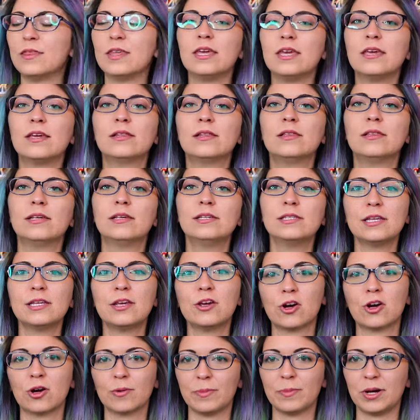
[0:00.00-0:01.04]
The Lizzie
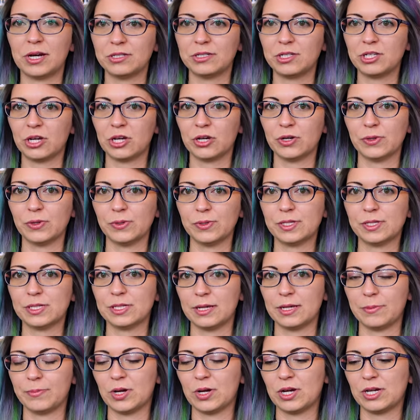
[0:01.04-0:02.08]
Armanto
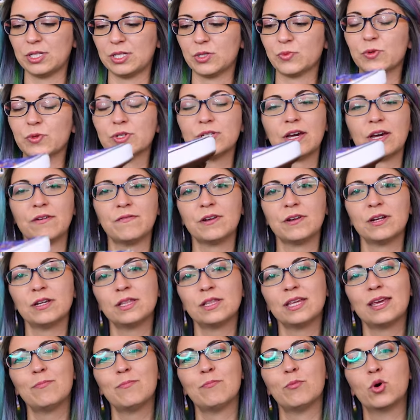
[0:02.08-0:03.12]
slip-ons were
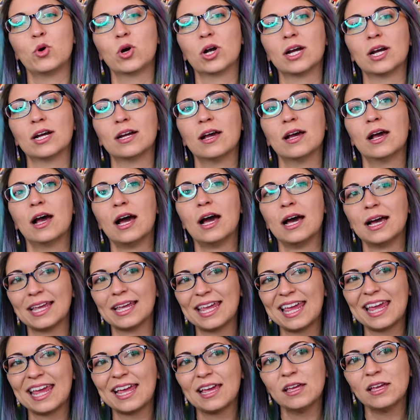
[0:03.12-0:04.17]
definitely more
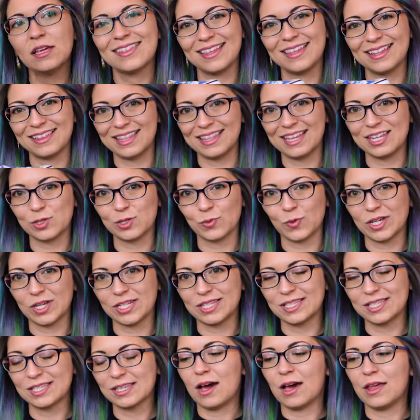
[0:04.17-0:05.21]
hugging than these
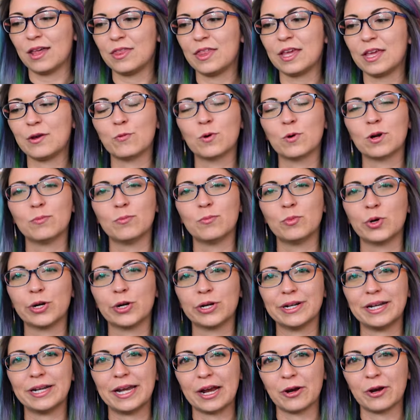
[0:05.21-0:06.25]
ones. Uh, they were more
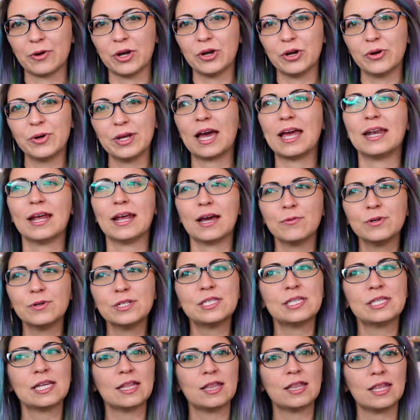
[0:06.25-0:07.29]
narrow and I would
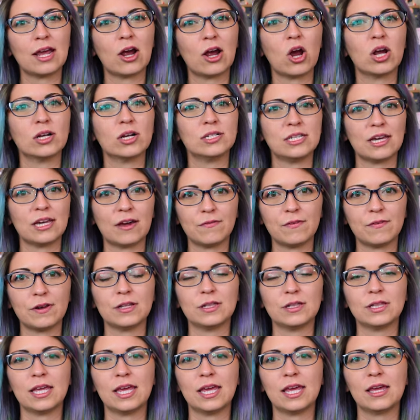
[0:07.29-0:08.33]
say they are
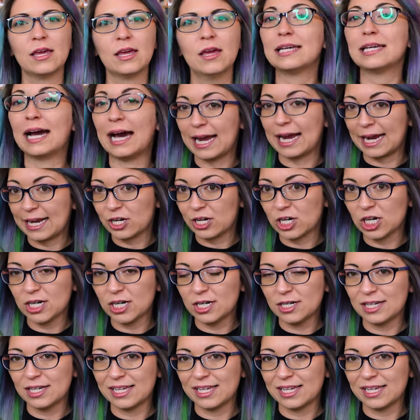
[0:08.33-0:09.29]
definitely tighter